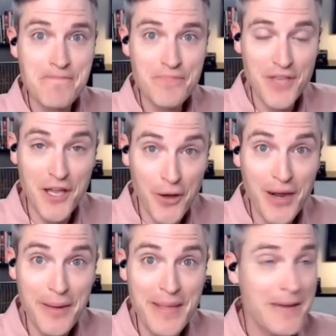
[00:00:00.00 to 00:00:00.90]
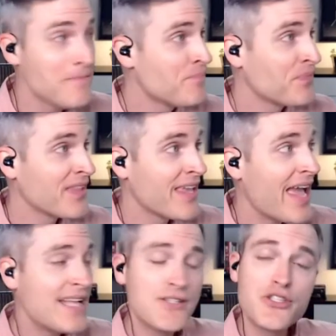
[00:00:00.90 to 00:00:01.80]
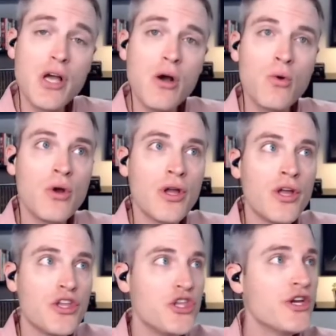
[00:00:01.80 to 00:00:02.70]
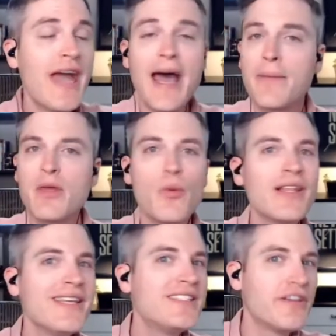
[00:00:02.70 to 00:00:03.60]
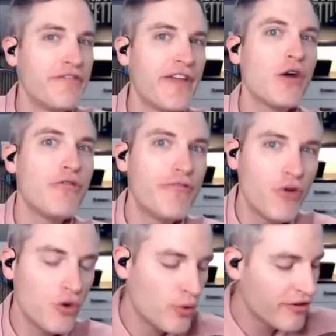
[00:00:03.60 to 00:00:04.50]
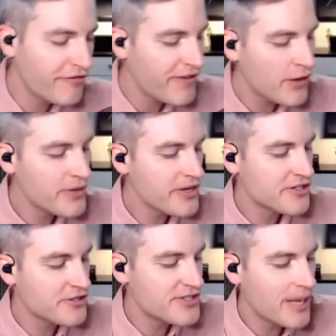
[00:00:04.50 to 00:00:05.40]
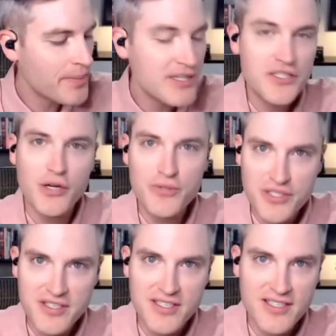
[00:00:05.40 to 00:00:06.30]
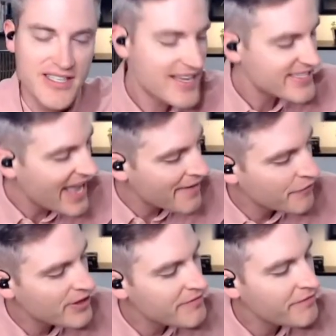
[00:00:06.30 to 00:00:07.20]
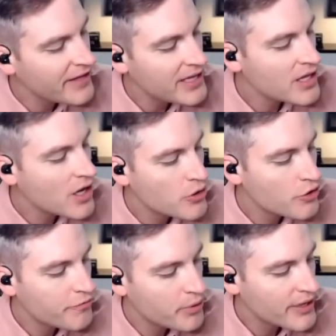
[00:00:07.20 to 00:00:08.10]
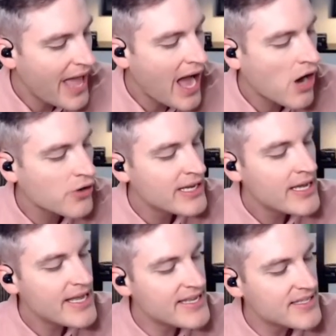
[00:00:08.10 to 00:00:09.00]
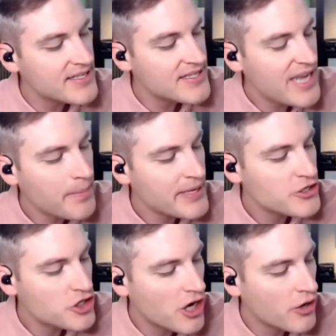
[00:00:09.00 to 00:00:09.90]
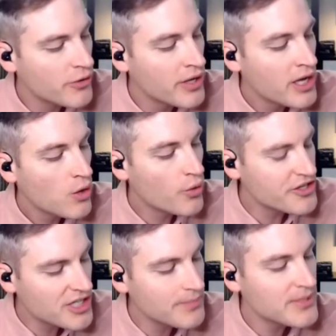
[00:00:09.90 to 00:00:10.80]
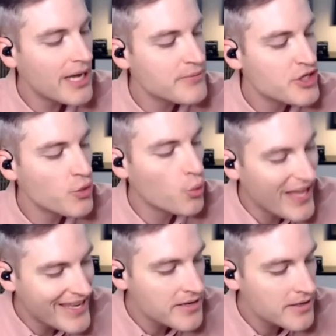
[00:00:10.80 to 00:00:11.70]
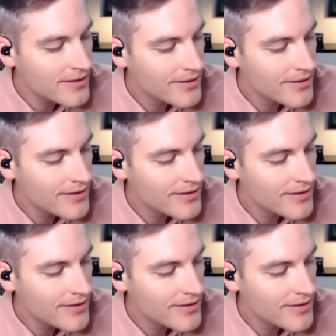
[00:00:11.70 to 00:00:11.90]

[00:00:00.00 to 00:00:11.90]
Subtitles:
You know what I mean? And so you got to be willing to fail forward. Failures are stepping stones to success. Every video you've put out is a stepping stone where sometimes you win,